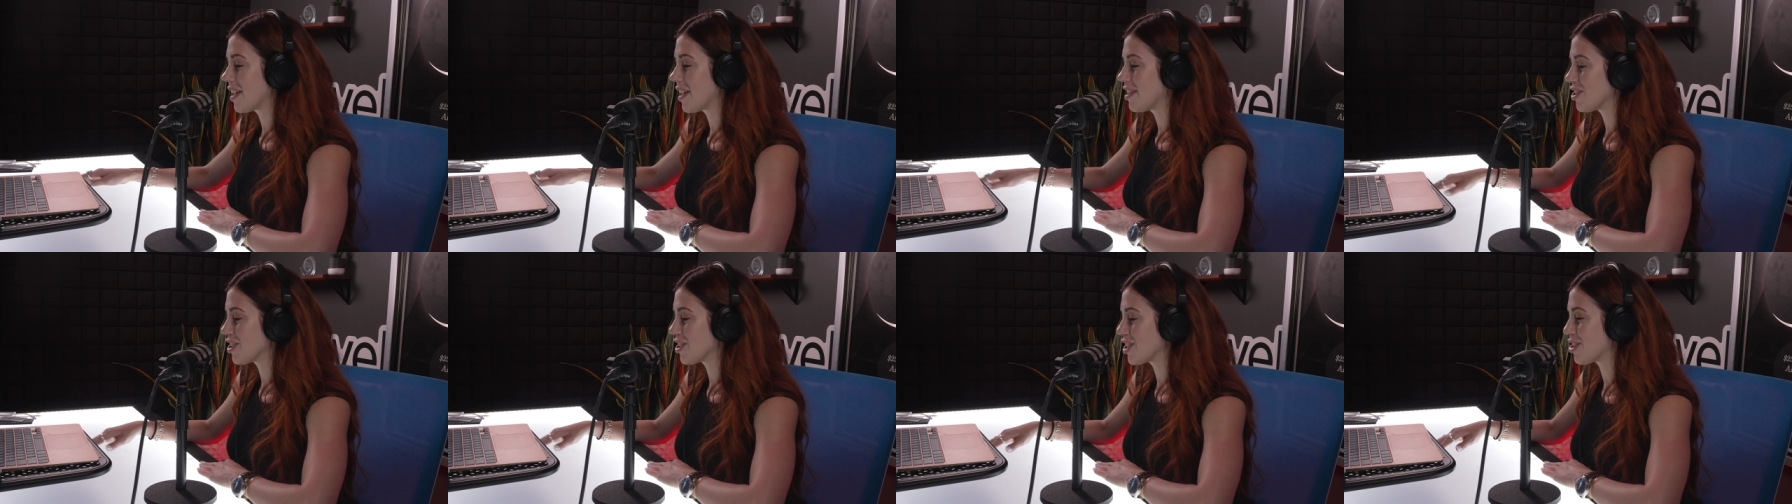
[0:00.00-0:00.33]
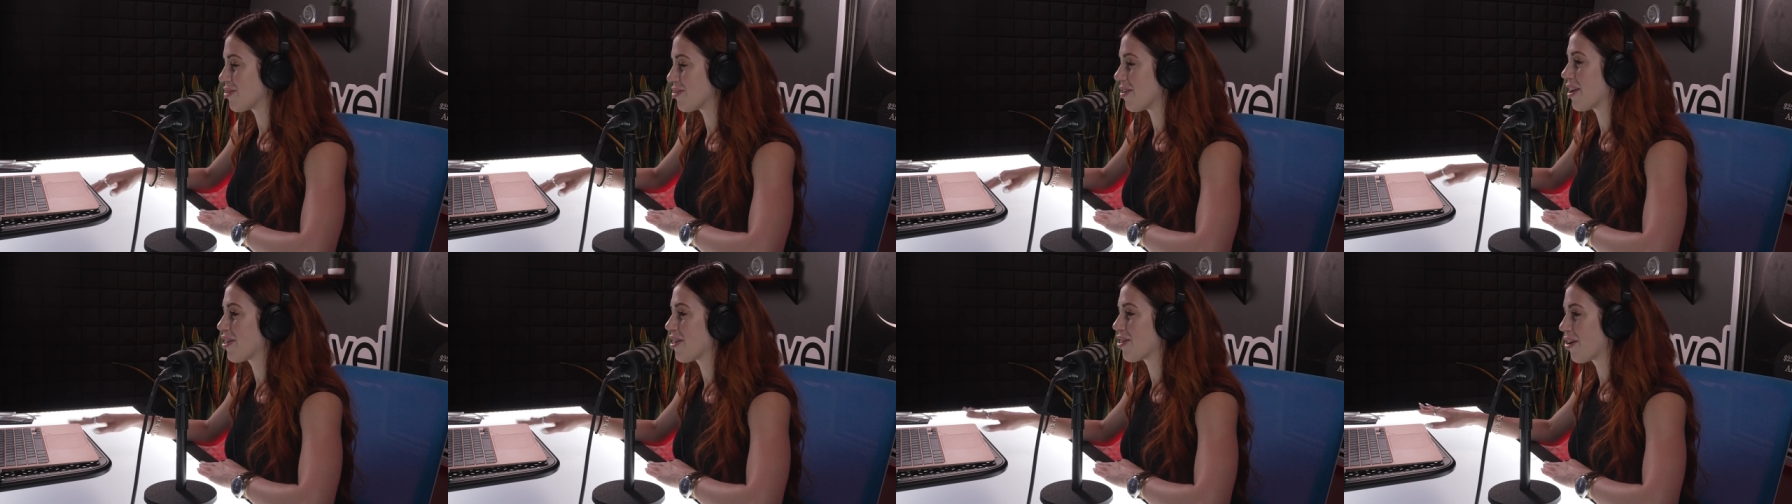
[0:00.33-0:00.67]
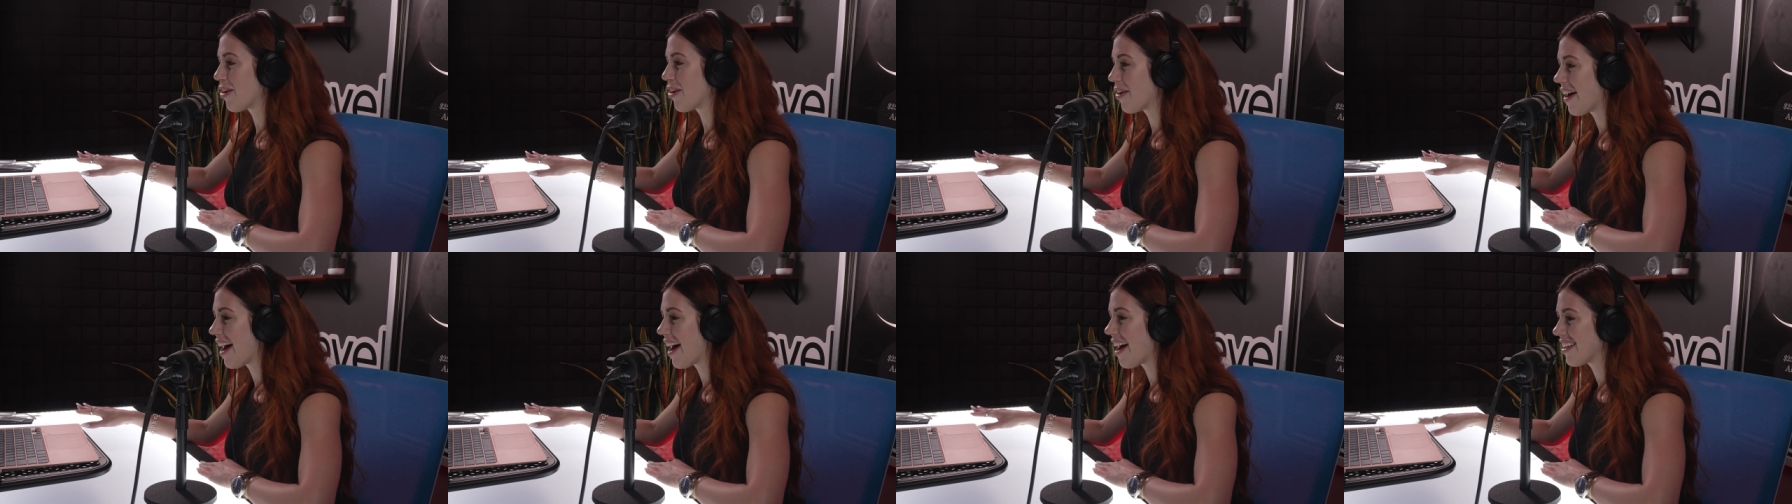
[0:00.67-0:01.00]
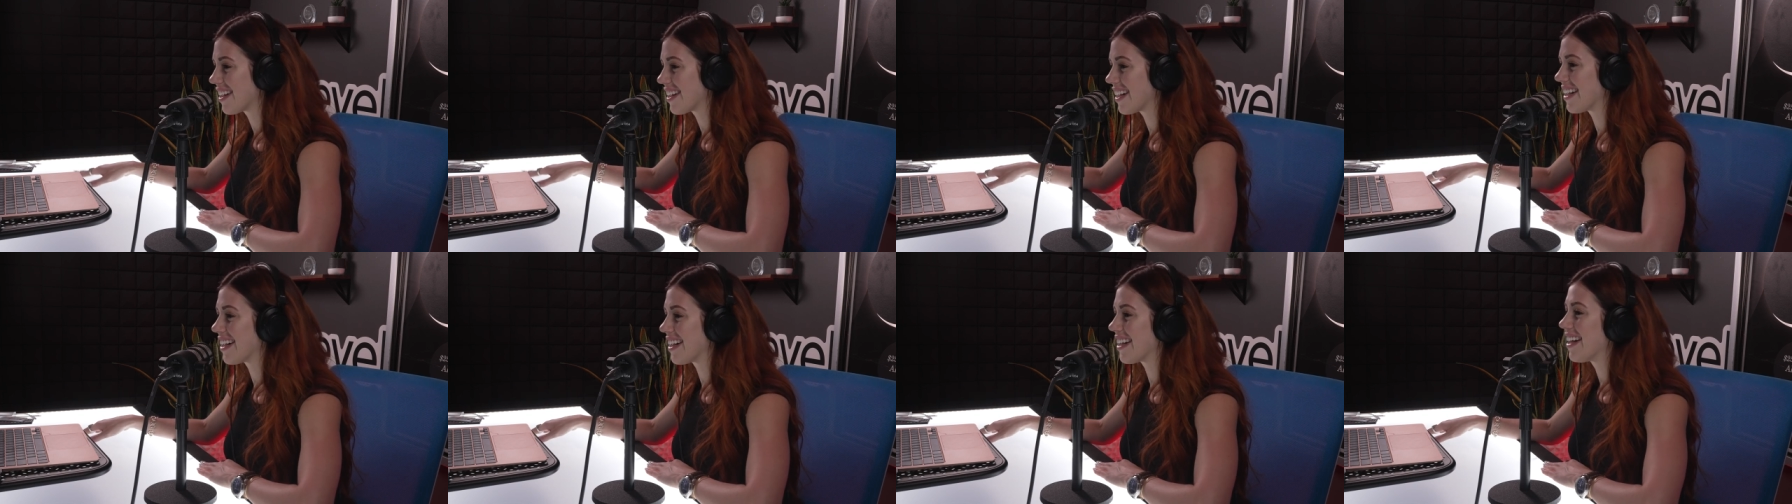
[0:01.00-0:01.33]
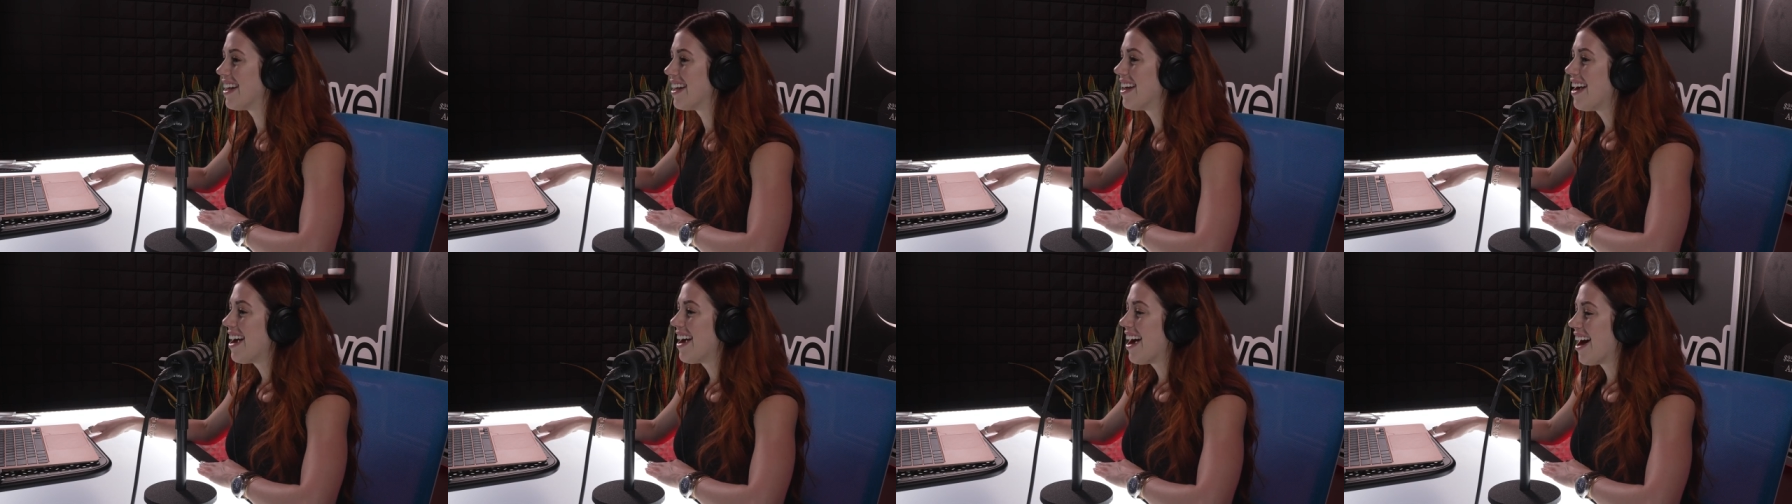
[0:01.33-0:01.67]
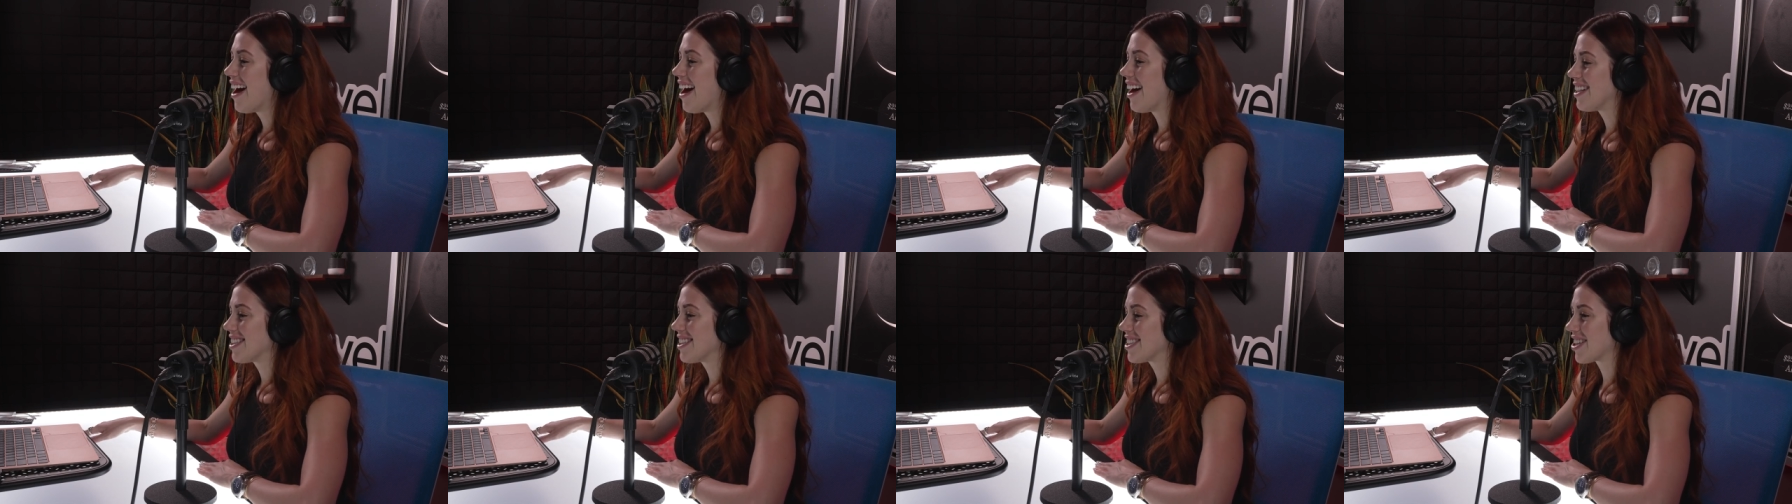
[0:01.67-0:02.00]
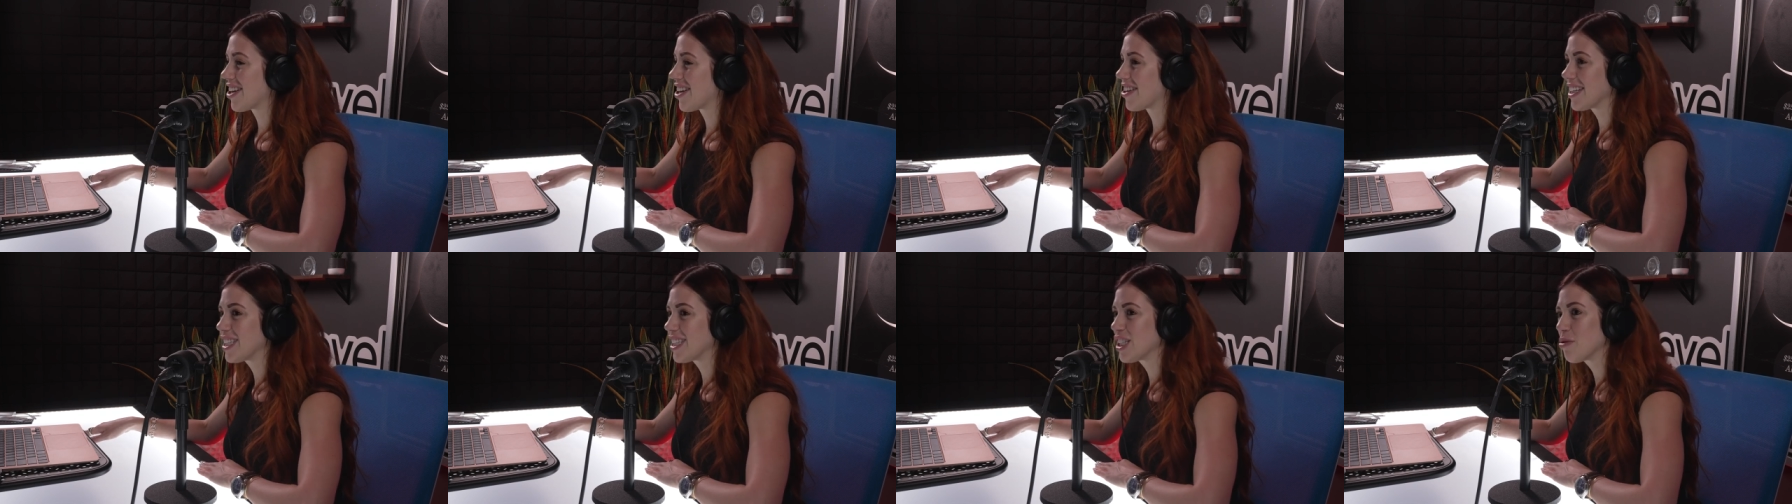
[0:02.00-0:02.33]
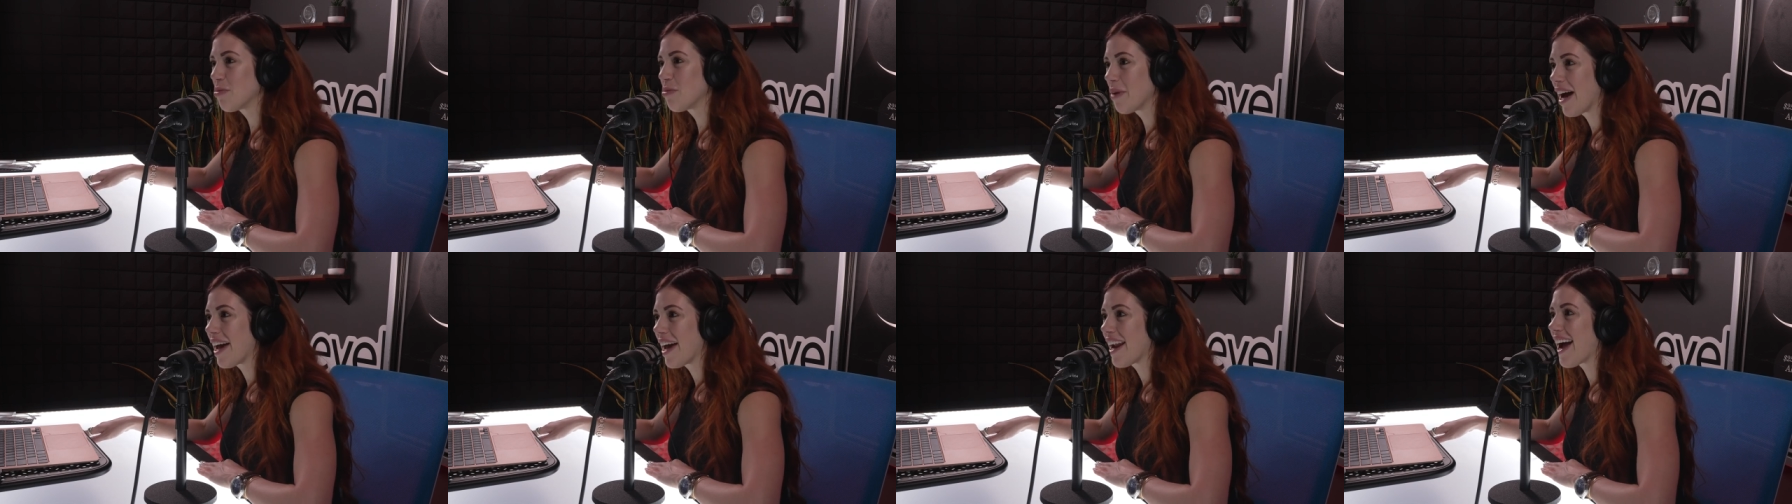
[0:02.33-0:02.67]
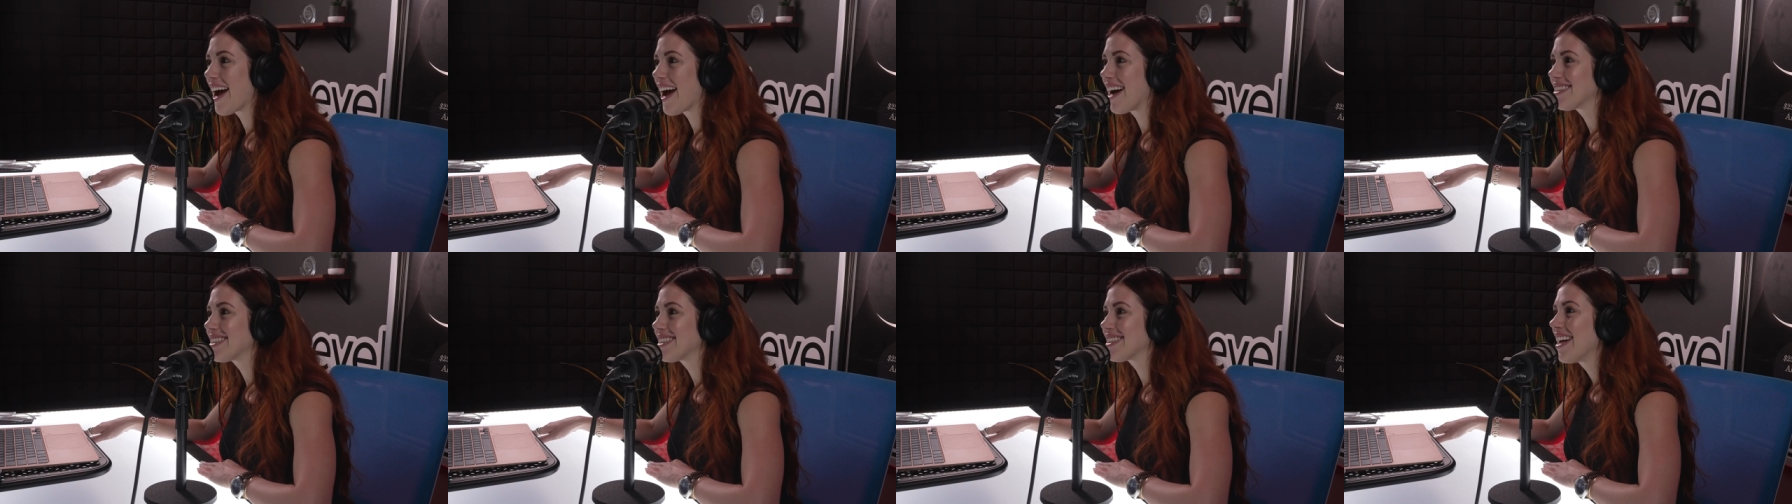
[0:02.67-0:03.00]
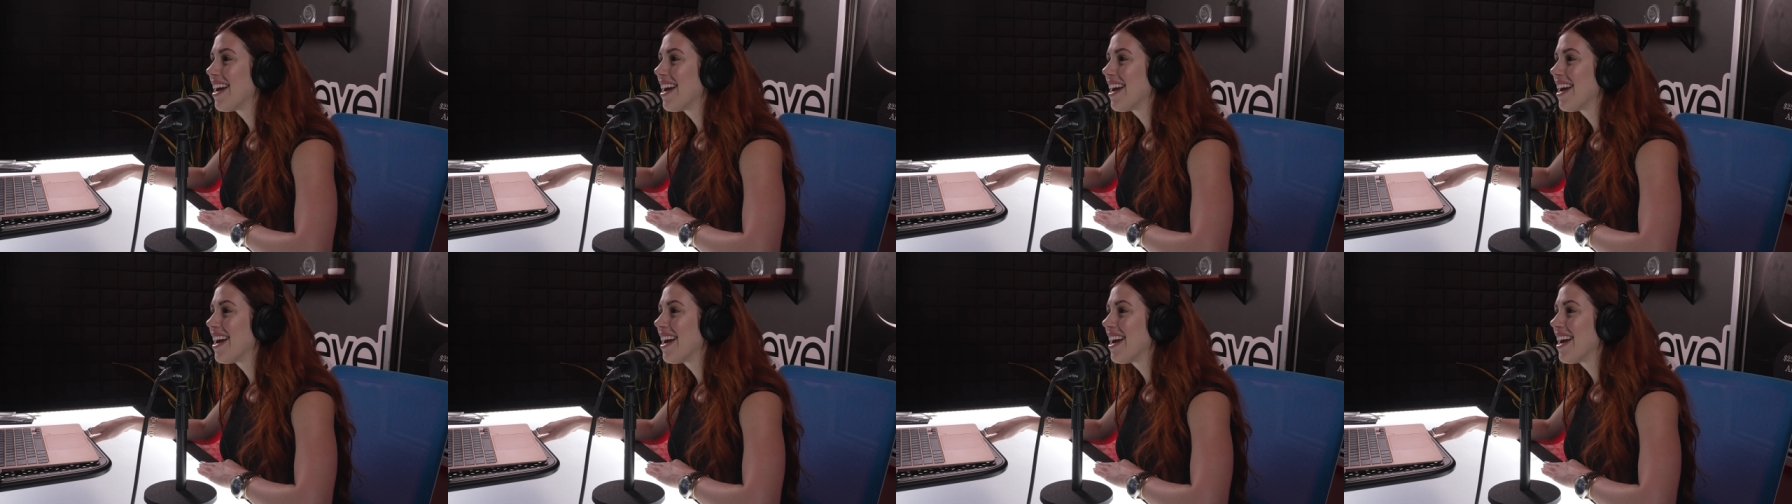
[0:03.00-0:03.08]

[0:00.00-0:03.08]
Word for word: Just want to throw out here. Uh, Charlene's a badass.